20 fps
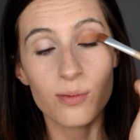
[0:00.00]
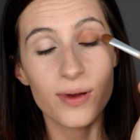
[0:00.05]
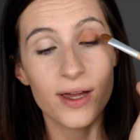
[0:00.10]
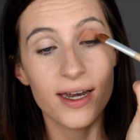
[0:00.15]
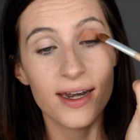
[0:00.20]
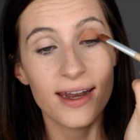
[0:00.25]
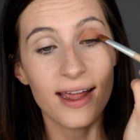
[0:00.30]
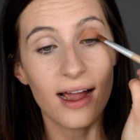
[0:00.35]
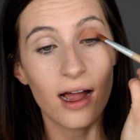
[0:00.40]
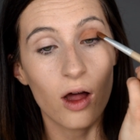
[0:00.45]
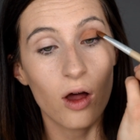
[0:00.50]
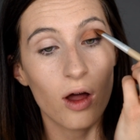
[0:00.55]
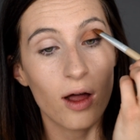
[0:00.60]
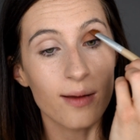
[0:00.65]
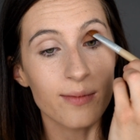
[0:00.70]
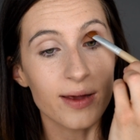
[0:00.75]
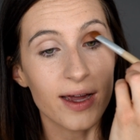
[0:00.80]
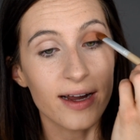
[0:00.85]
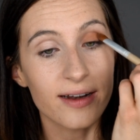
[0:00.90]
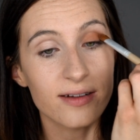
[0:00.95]
but now
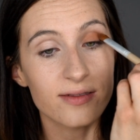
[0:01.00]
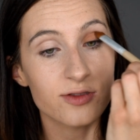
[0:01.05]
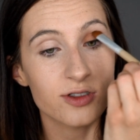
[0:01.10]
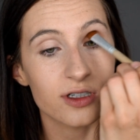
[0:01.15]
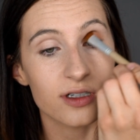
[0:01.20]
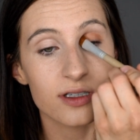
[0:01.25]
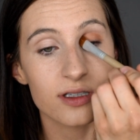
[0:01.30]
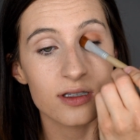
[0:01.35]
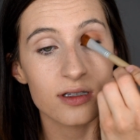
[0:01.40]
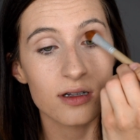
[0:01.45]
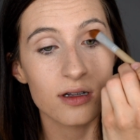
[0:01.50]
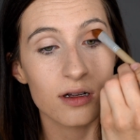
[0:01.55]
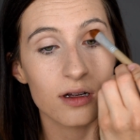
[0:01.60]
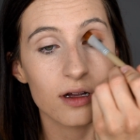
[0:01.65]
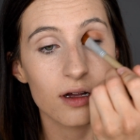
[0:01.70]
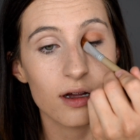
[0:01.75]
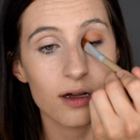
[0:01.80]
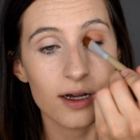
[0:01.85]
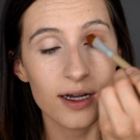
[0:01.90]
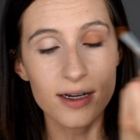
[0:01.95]
I'm kind of just,
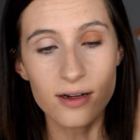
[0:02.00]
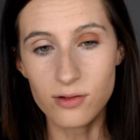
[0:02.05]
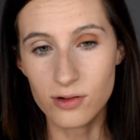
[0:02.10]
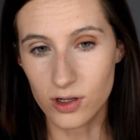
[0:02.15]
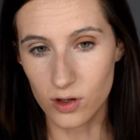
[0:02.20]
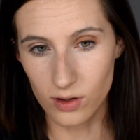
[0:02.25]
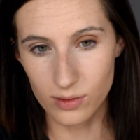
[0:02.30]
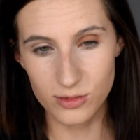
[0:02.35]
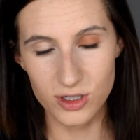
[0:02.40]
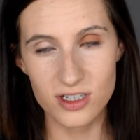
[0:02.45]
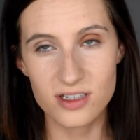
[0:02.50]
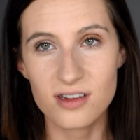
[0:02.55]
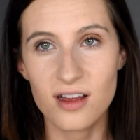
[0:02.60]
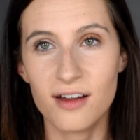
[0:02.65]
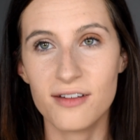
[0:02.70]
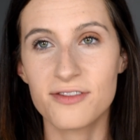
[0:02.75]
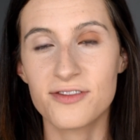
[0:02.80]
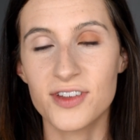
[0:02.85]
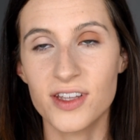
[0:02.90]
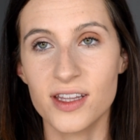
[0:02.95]
I don't know, I'm just
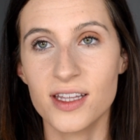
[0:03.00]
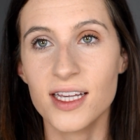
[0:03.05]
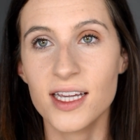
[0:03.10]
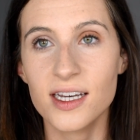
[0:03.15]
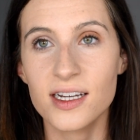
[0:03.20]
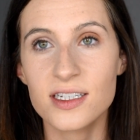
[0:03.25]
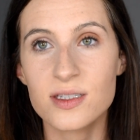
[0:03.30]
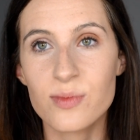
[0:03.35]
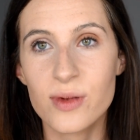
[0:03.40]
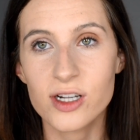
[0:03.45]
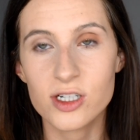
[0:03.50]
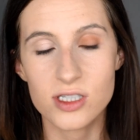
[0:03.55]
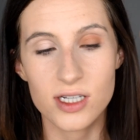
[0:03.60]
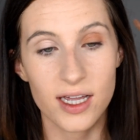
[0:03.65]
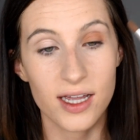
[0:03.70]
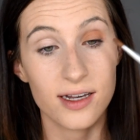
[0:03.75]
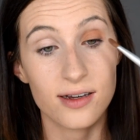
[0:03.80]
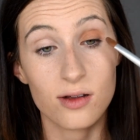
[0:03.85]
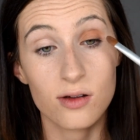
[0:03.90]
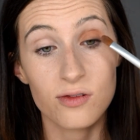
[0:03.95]
not feeling it as much.
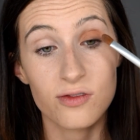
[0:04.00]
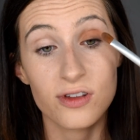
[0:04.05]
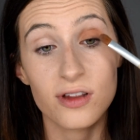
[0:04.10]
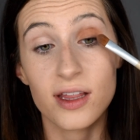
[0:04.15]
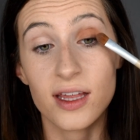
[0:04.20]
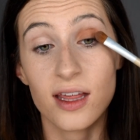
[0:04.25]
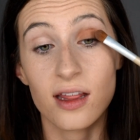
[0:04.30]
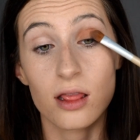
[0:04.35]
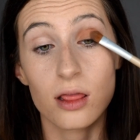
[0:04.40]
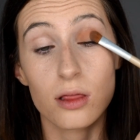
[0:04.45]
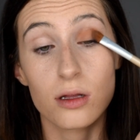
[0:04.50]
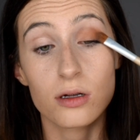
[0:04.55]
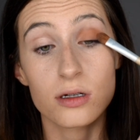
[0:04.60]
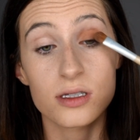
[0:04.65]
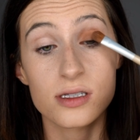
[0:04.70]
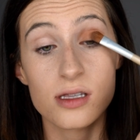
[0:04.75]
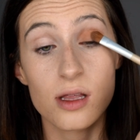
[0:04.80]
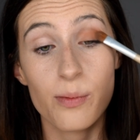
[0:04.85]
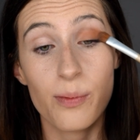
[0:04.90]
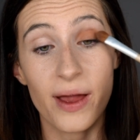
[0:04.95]
I don't feel like it
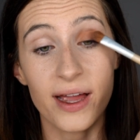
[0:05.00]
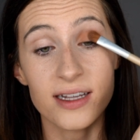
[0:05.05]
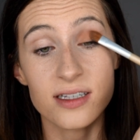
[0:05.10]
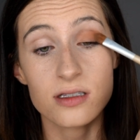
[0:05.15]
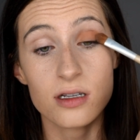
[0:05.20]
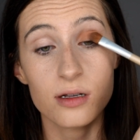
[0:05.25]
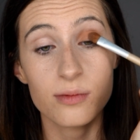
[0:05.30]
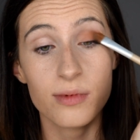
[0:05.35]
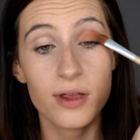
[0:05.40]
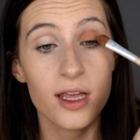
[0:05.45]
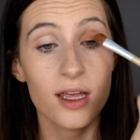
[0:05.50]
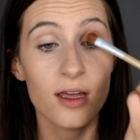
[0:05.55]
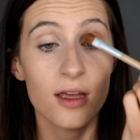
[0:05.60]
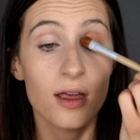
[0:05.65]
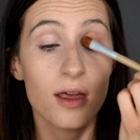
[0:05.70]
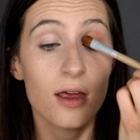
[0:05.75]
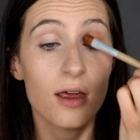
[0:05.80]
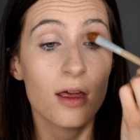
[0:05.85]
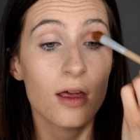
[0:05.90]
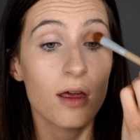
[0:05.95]
looks the best on me,
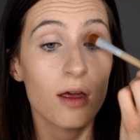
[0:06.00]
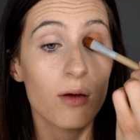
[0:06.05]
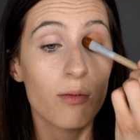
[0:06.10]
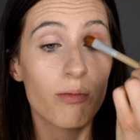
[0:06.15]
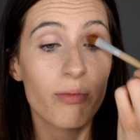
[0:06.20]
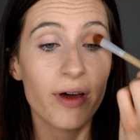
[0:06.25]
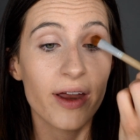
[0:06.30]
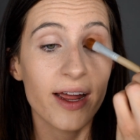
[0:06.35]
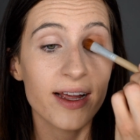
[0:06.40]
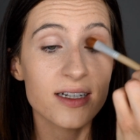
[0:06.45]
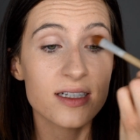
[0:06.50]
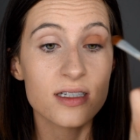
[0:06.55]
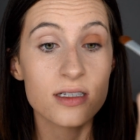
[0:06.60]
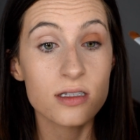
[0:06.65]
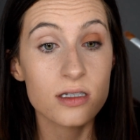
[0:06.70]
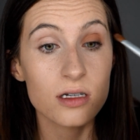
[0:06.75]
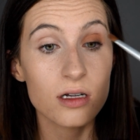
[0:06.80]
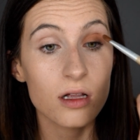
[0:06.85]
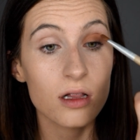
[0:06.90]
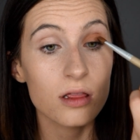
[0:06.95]
but I
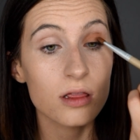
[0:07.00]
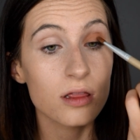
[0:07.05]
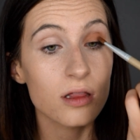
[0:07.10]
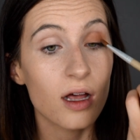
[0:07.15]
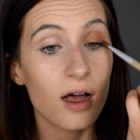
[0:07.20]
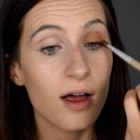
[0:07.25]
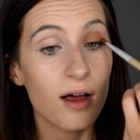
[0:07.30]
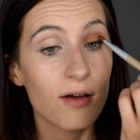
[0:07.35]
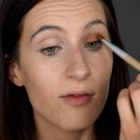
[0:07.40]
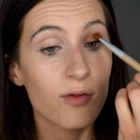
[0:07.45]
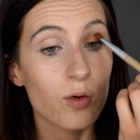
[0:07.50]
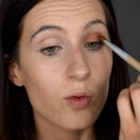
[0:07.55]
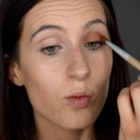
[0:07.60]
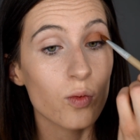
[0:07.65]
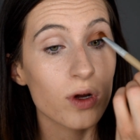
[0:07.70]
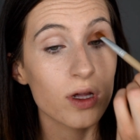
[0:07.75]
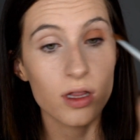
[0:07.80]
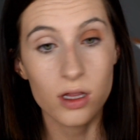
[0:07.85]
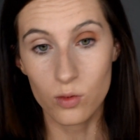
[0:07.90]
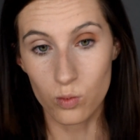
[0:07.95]
still love
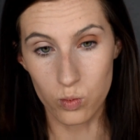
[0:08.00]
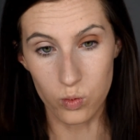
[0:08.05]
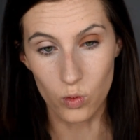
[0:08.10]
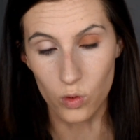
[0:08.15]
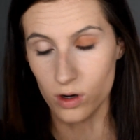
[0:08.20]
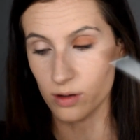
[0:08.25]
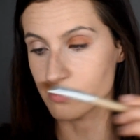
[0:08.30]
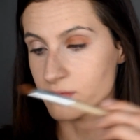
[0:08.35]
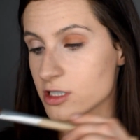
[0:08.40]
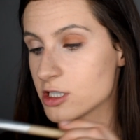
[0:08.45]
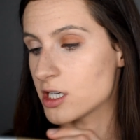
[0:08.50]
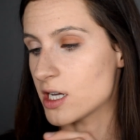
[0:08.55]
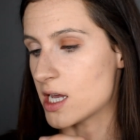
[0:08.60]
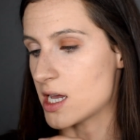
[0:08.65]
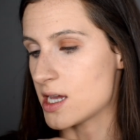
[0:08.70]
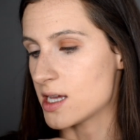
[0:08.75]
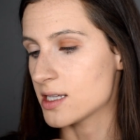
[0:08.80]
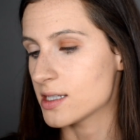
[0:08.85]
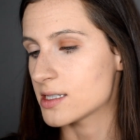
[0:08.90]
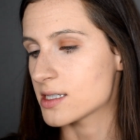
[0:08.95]
really warm
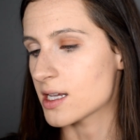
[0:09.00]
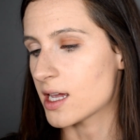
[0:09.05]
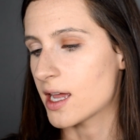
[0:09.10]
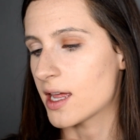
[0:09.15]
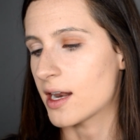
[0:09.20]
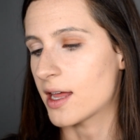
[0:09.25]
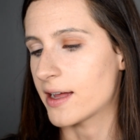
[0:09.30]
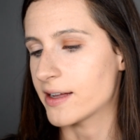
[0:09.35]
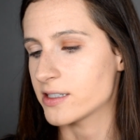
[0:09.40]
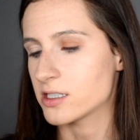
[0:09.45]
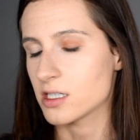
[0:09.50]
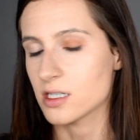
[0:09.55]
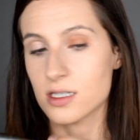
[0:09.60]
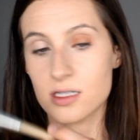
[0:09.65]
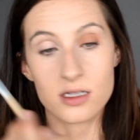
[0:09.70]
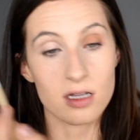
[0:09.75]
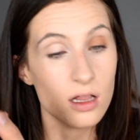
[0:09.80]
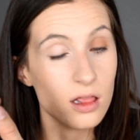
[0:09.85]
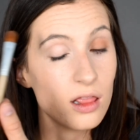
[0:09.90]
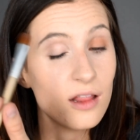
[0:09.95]
shades, and I
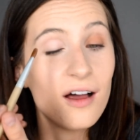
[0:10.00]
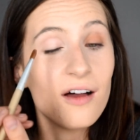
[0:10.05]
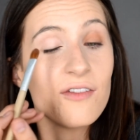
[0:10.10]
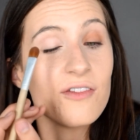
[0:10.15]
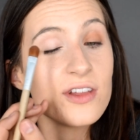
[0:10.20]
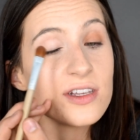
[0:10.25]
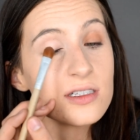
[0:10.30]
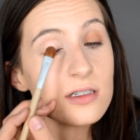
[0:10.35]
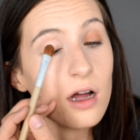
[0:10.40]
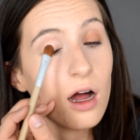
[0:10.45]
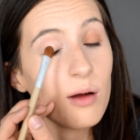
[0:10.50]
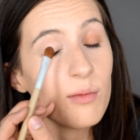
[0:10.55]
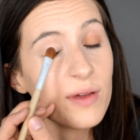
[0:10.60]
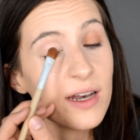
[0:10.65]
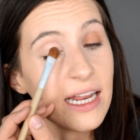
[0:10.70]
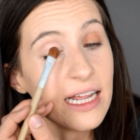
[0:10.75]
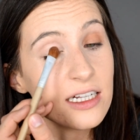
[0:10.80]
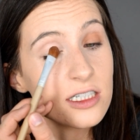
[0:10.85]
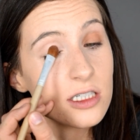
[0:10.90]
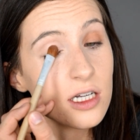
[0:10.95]
just love this
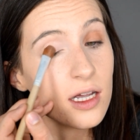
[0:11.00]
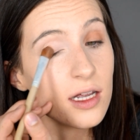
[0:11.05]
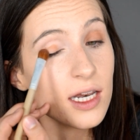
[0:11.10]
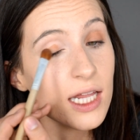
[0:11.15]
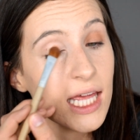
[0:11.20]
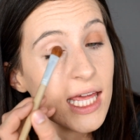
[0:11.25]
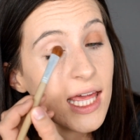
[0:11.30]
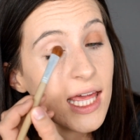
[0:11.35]
combination.